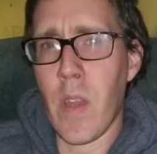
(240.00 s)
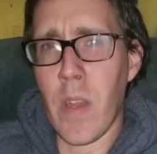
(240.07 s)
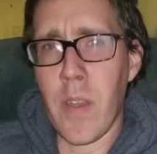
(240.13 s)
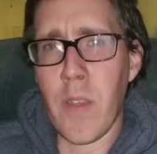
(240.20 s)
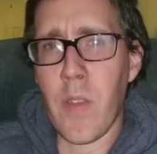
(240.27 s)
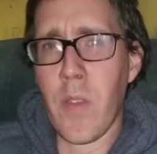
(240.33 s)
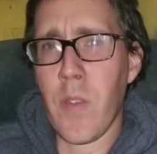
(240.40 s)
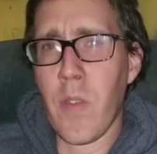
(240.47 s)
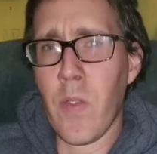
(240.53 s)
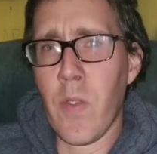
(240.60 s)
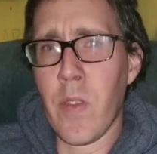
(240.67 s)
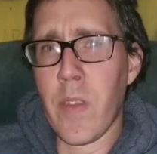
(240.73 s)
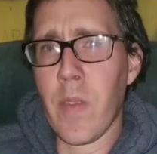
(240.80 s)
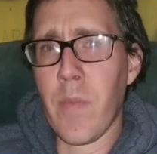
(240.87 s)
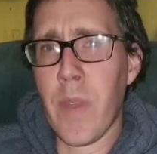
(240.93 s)
You
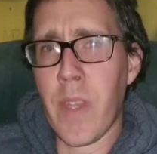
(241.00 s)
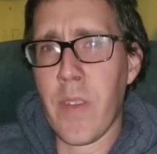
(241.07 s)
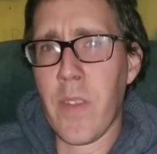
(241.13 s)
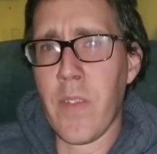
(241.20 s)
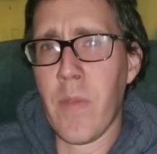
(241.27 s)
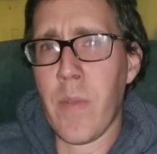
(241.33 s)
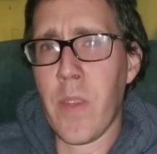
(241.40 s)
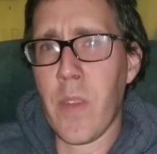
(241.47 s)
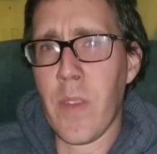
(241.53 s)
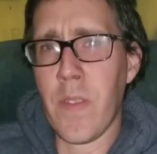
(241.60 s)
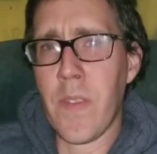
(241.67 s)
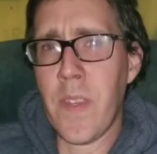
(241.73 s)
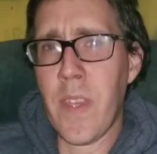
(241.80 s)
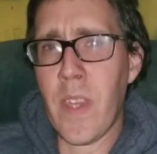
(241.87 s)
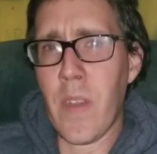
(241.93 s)
look at pictures of me, you can
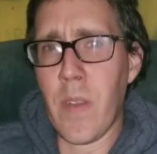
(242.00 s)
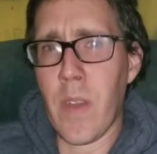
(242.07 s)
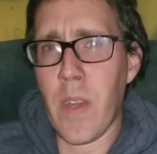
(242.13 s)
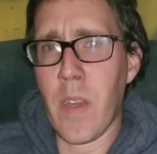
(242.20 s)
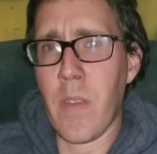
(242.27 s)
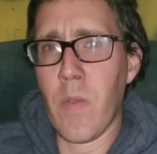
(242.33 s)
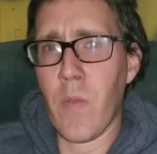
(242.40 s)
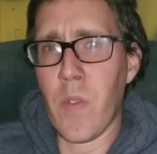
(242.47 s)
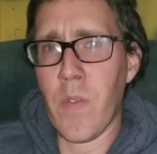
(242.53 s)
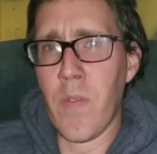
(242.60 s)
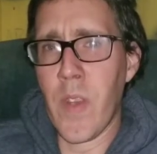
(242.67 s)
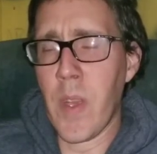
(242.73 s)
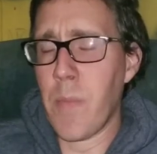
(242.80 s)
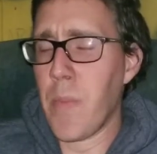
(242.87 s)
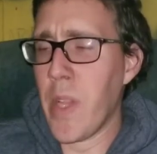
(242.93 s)
see I was
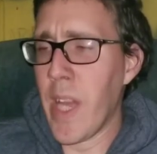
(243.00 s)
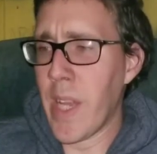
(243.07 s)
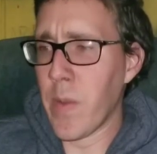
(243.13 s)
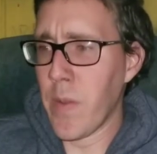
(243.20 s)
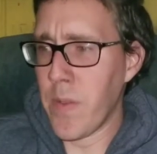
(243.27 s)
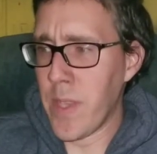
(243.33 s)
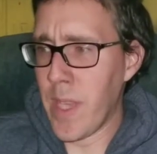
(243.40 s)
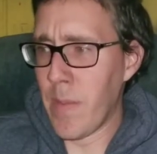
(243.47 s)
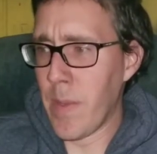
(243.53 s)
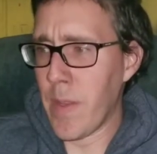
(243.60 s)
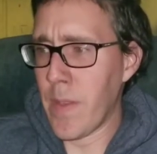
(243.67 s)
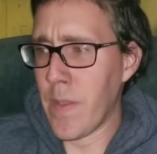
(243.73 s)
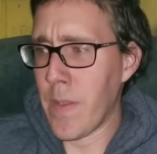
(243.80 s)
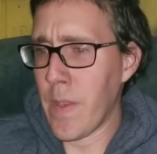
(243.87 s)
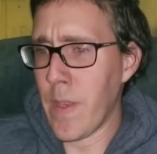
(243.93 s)
very plagued with
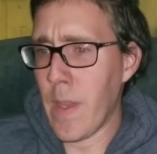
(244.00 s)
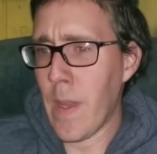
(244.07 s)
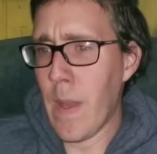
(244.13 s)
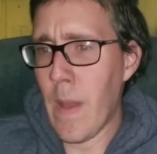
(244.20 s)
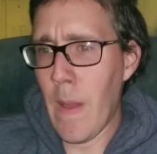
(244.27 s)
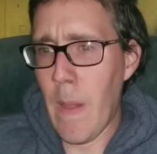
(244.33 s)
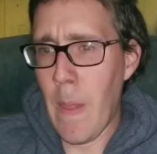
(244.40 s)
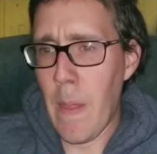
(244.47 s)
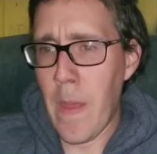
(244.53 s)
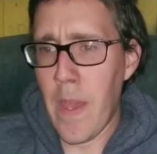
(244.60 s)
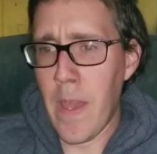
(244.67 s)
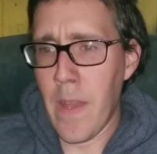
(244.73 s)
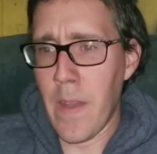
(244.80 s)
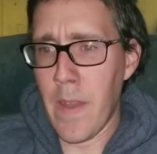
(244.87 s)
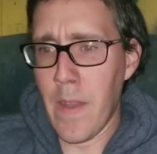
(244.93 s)
demons,
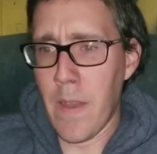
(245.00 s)
and